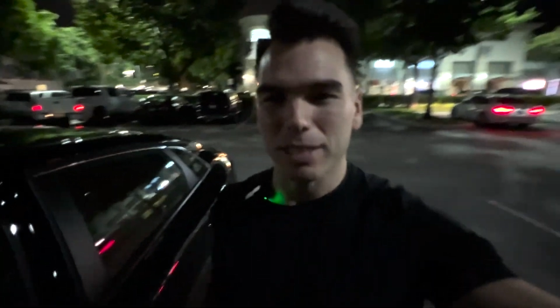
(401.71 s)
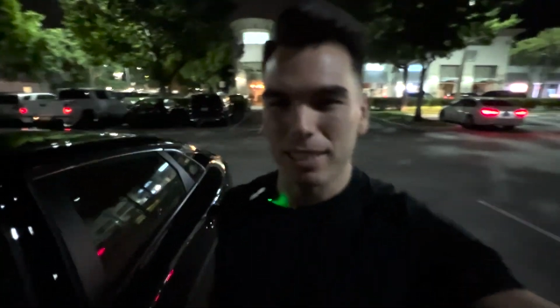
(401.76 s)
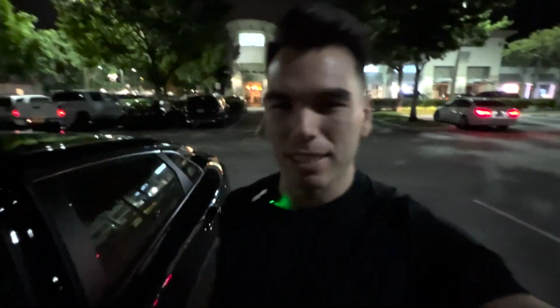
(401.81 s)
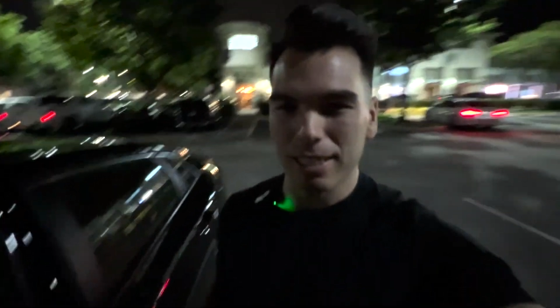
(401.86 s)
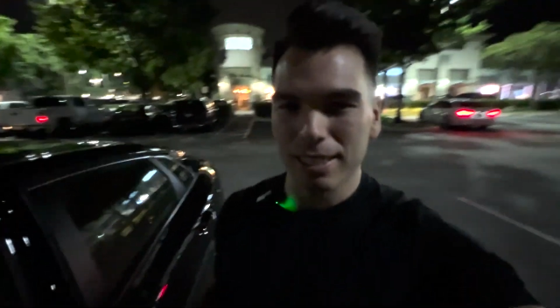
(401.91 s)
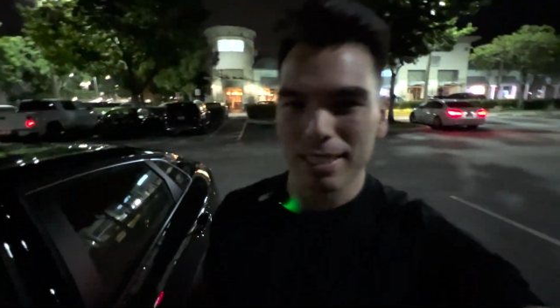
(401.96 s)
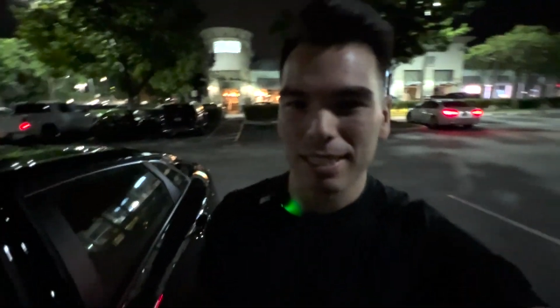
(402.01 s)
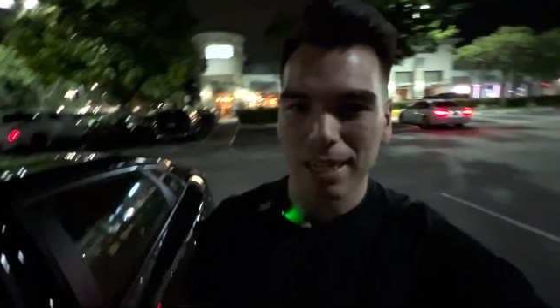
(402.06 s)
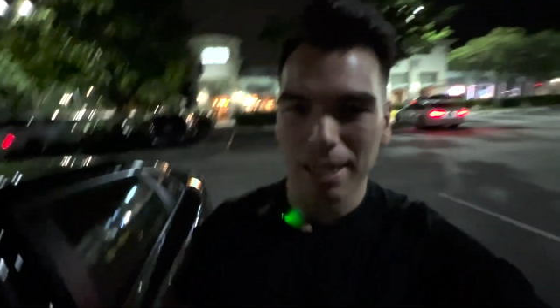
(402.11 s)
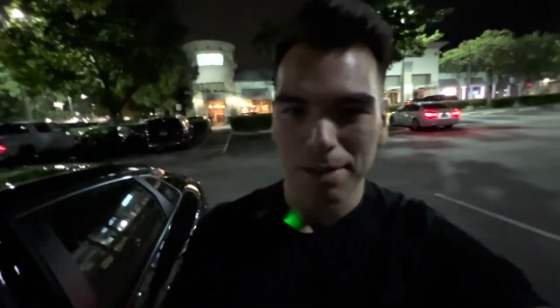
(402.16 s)

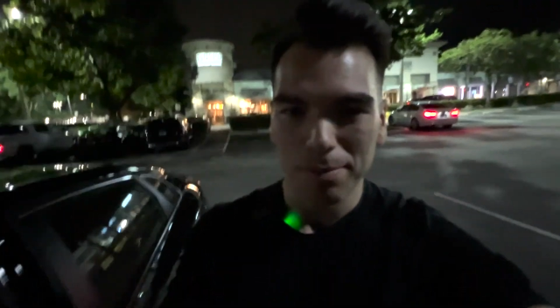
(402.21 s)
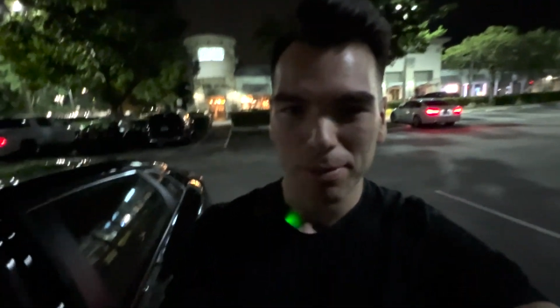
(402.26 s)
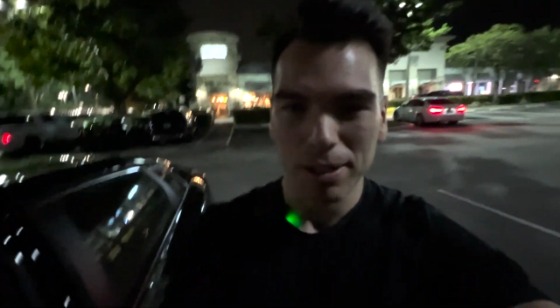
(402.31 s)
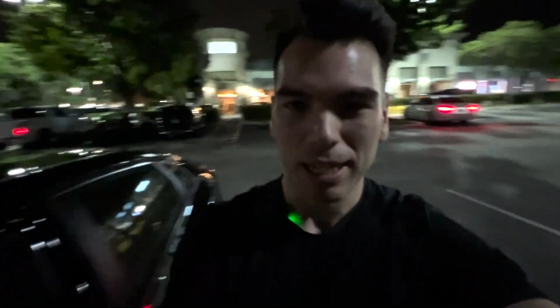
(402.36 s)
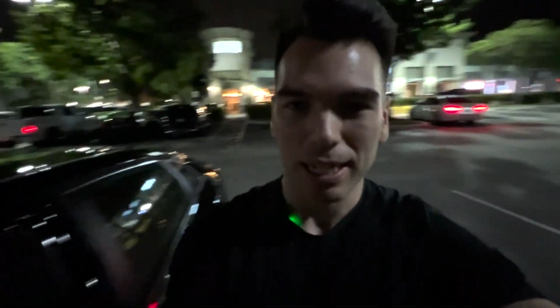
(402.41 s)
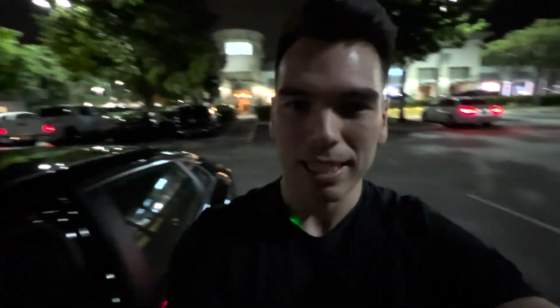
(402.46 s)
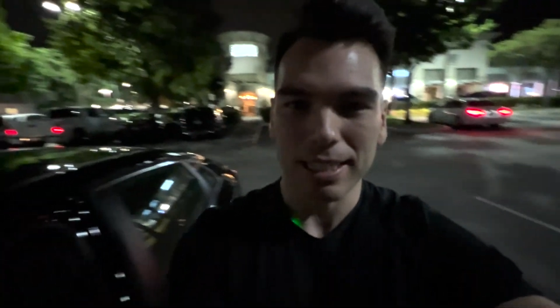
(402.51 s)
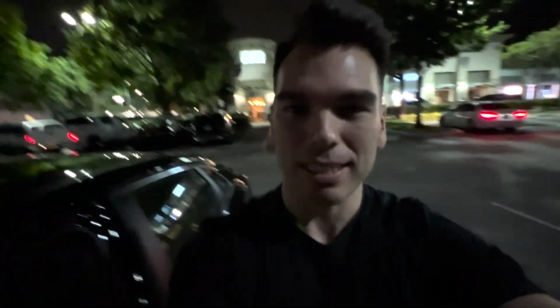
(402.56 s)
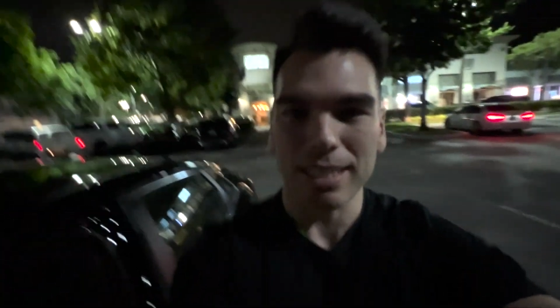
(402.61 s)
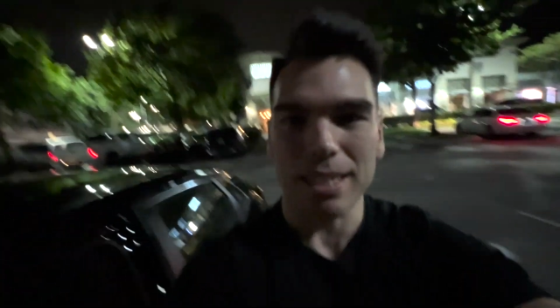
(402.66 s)
good time when I
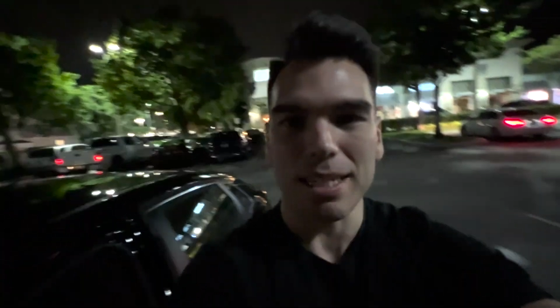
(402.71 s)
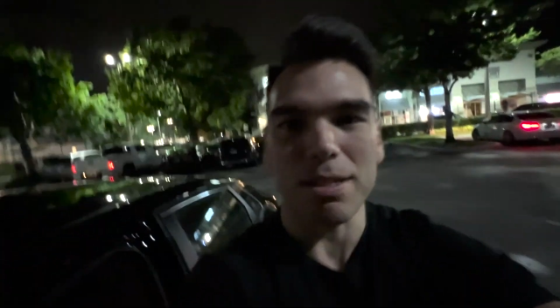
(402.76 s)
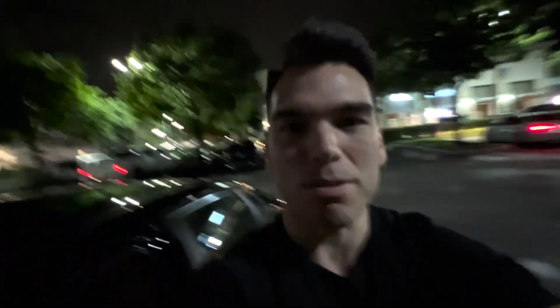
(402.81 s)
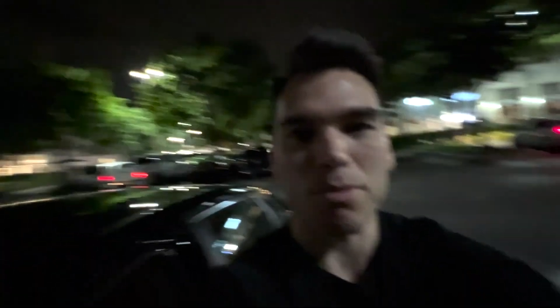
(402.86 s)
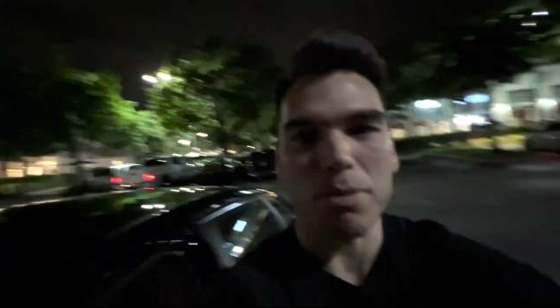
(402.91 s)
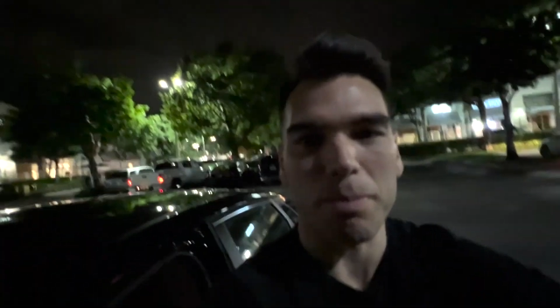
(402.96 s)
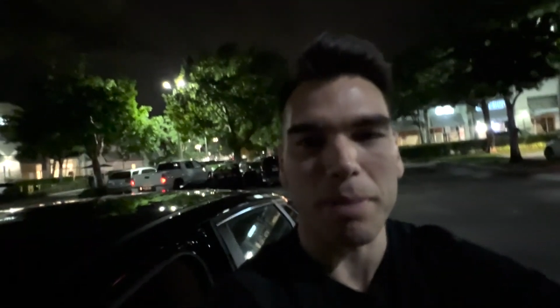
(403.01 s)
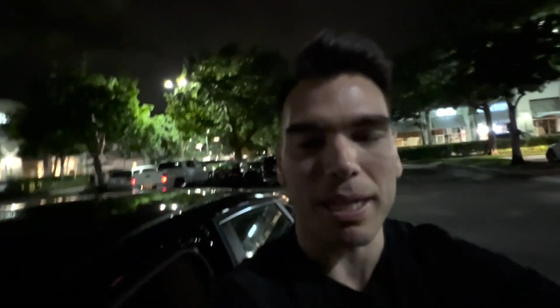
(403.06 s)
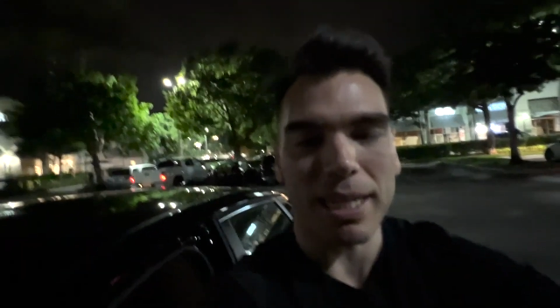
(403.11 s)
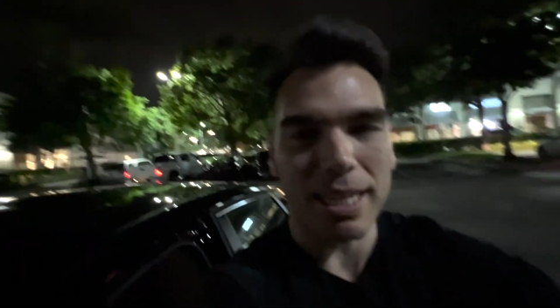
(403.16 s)
get to eat
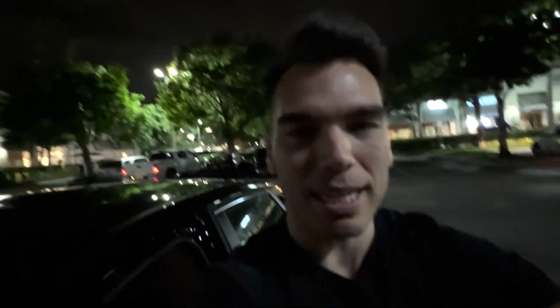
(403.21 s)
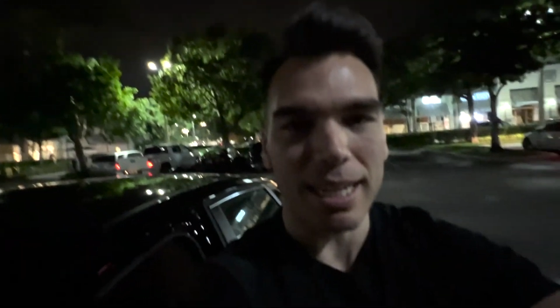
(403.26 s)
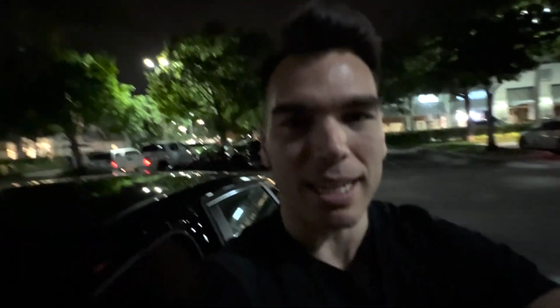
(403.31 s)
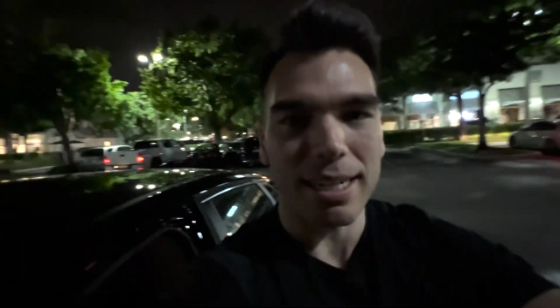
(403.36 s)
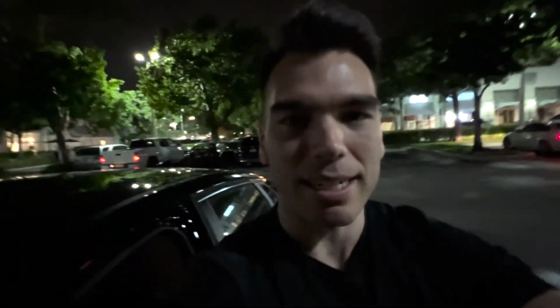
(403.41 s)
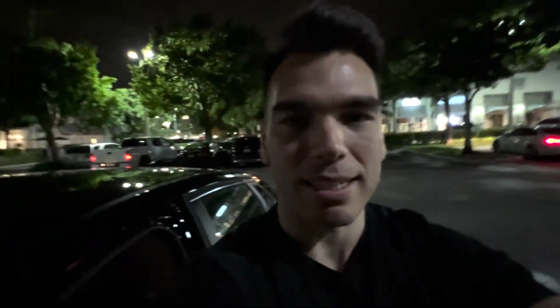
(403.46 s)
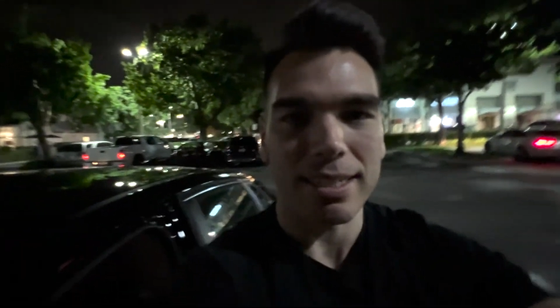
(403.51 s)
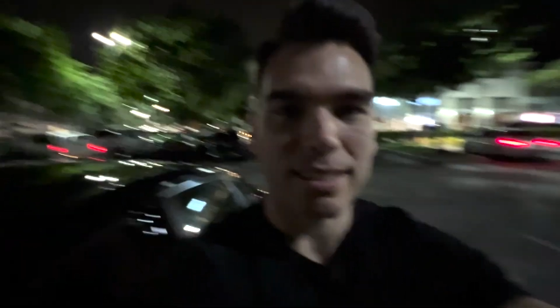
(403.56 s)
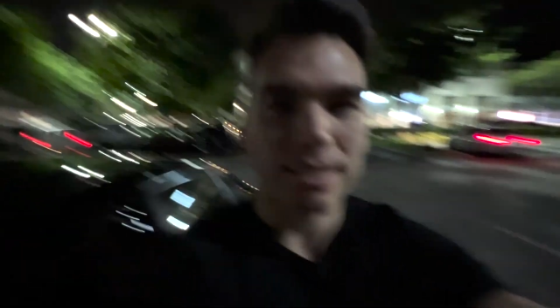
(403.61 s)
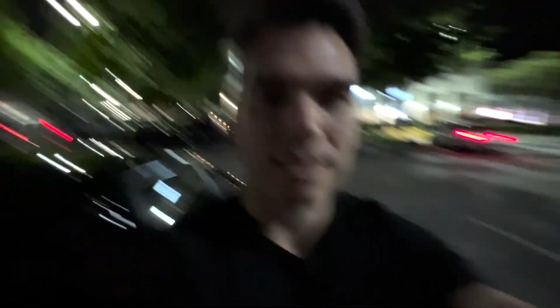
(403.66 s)
with my dad